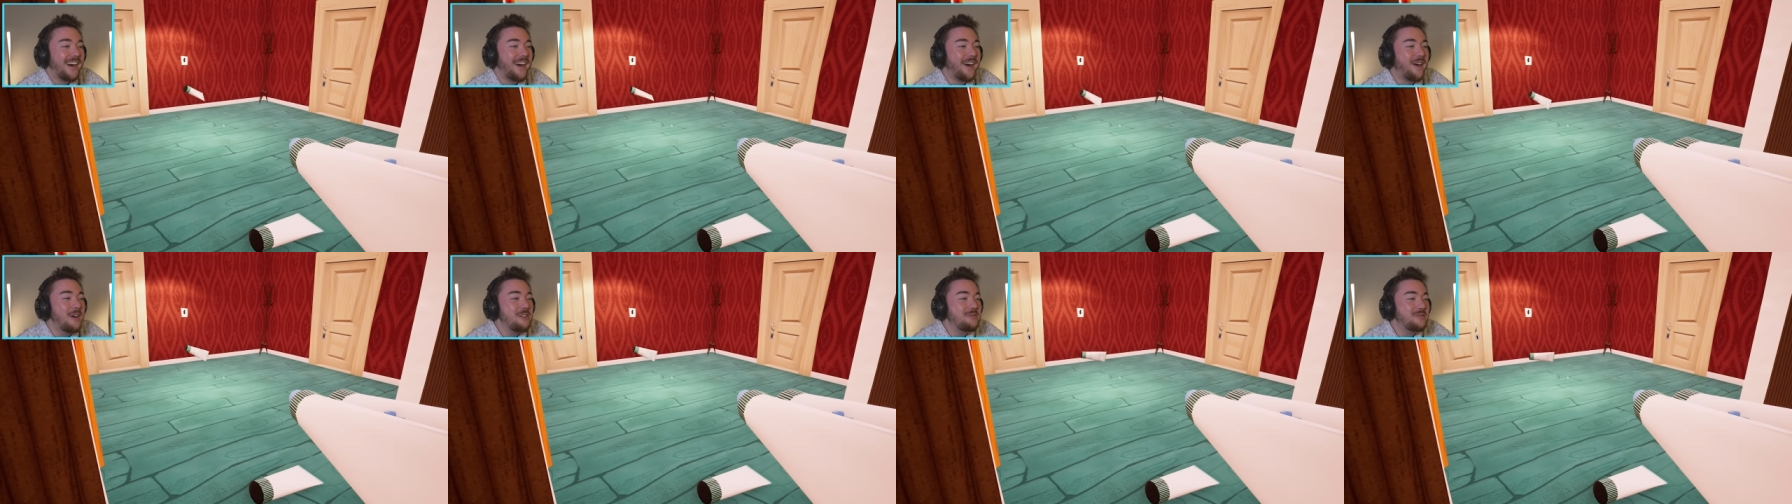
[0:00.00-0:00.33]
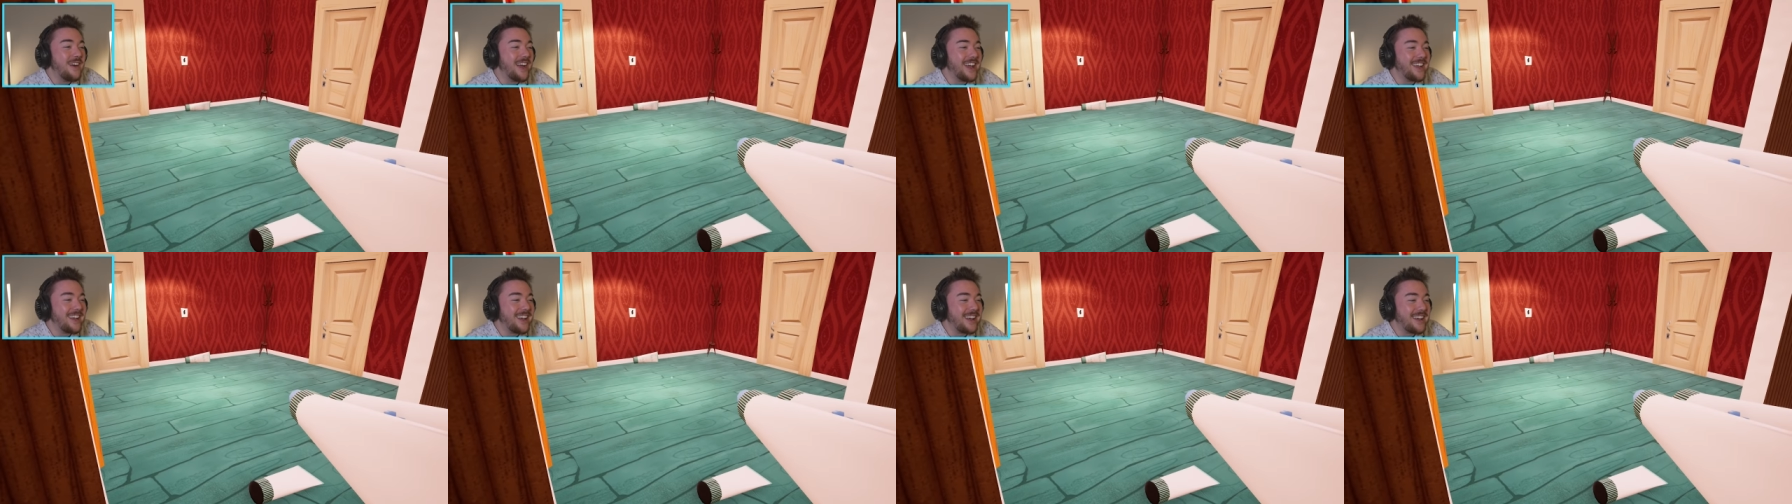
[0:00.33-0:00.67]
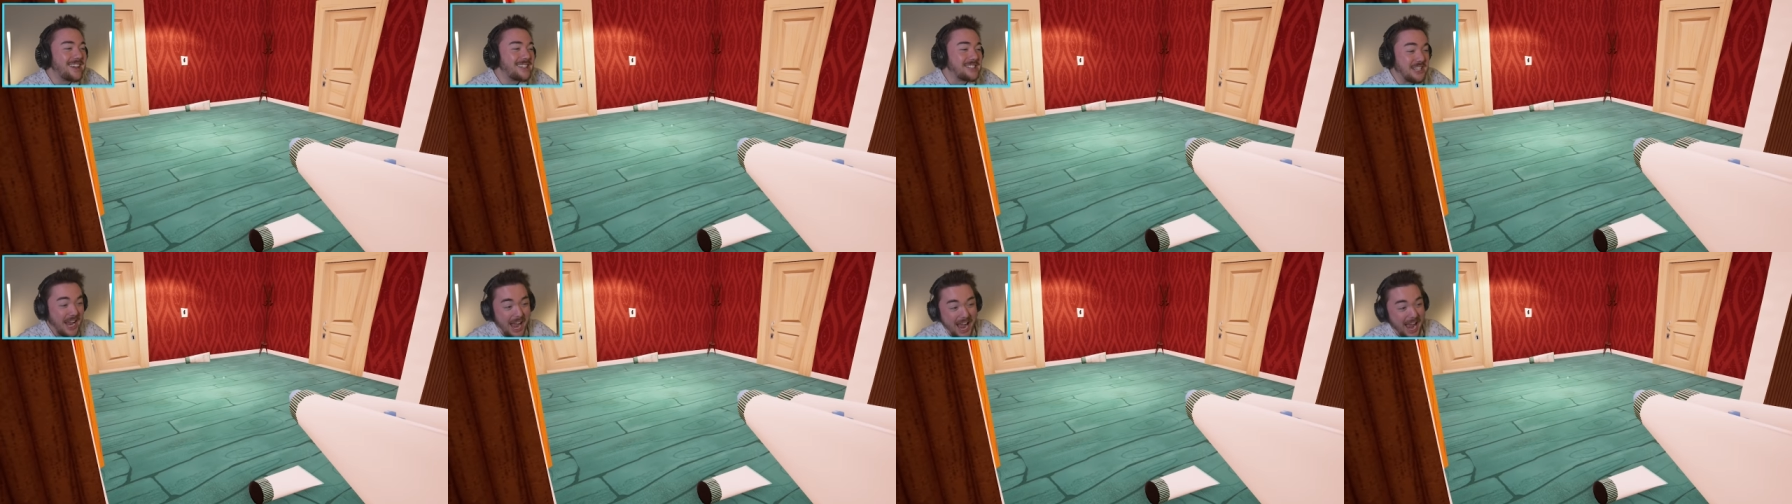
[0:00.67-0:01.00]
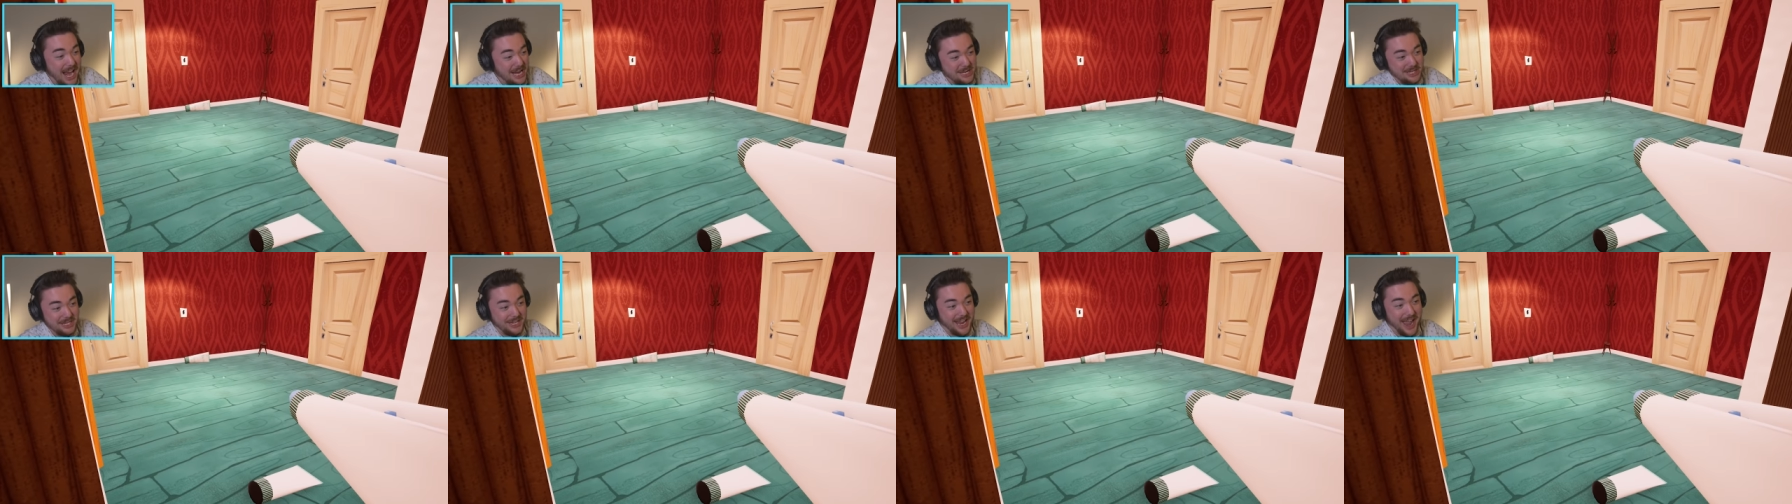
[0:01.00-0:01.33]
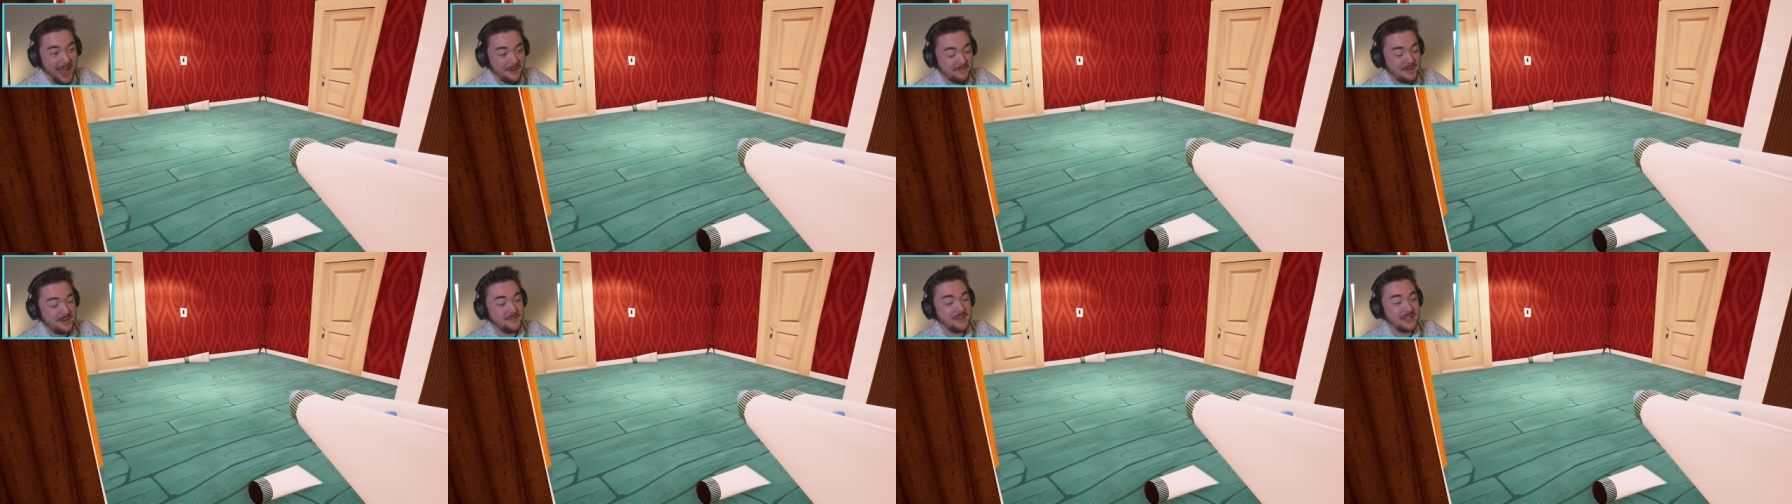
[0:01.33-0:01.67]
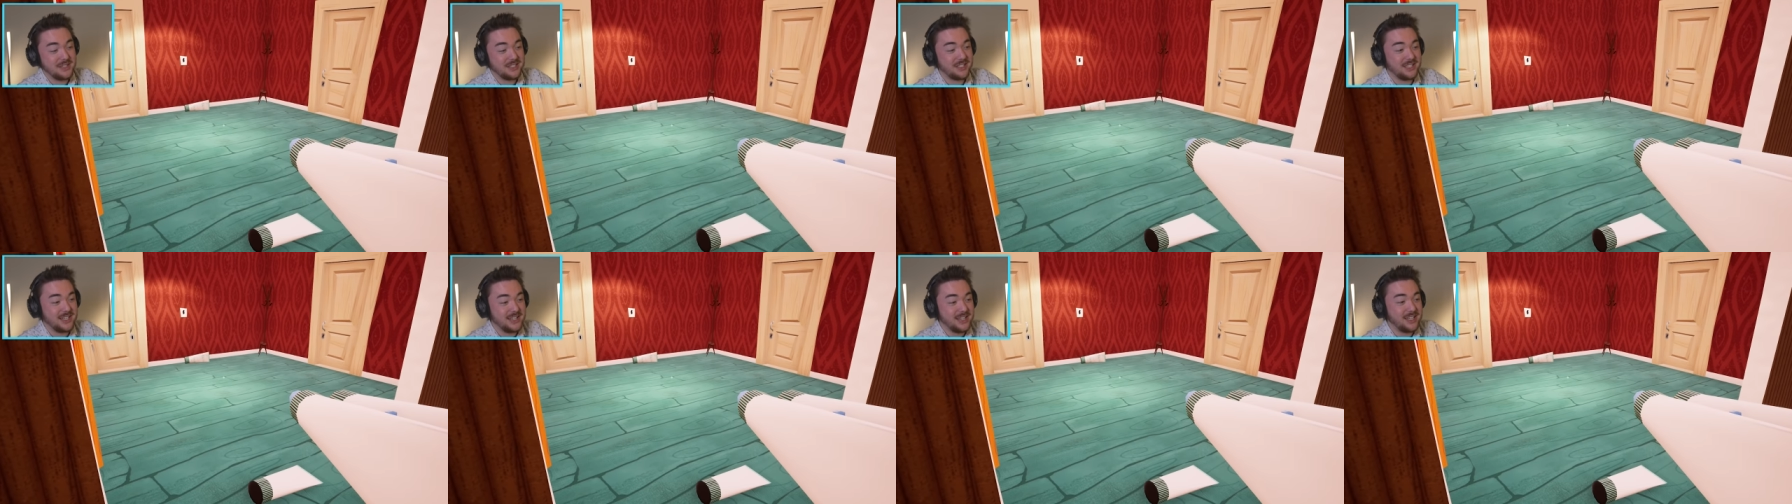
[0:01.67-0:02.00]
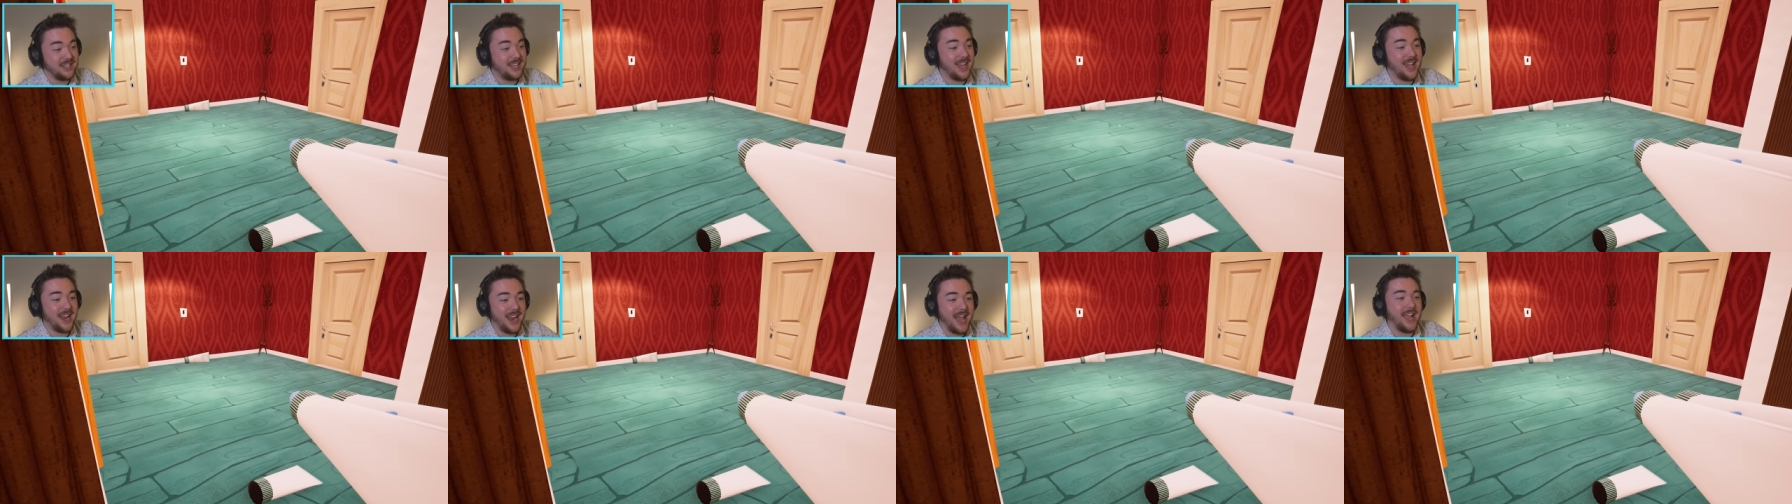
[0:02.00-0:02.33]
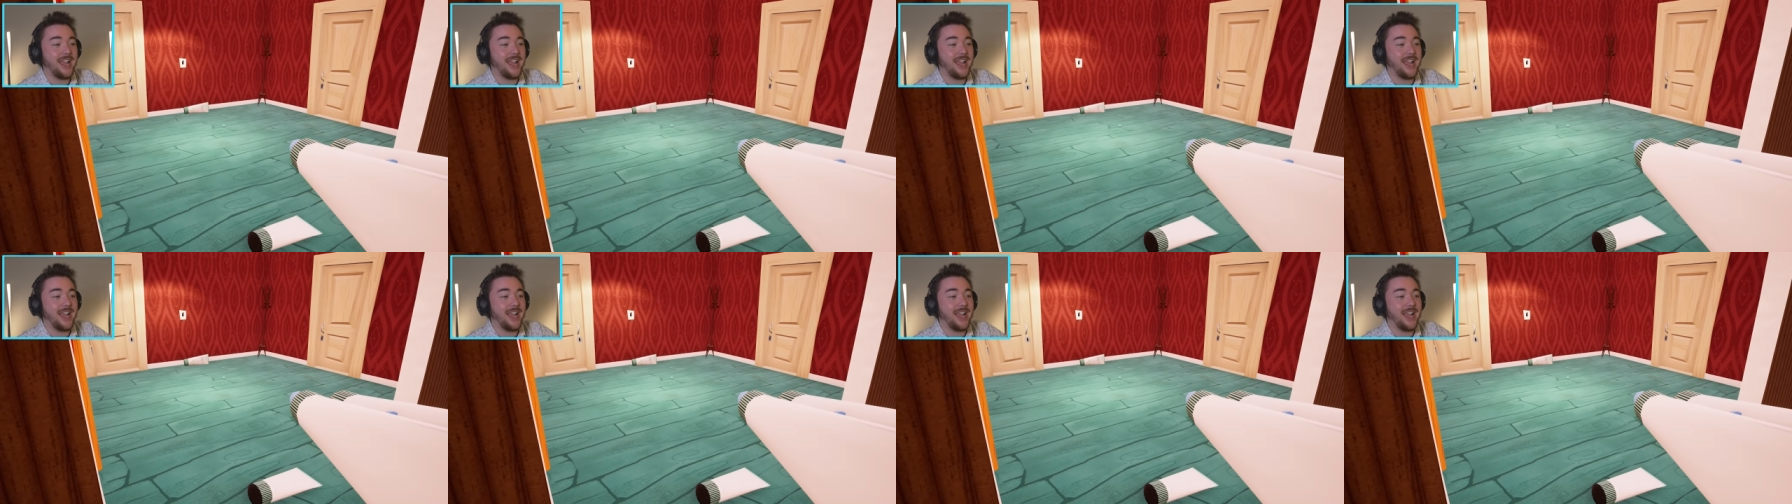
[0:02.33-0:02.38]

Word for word: Oh my gosh. I actually haven't even seen it yet.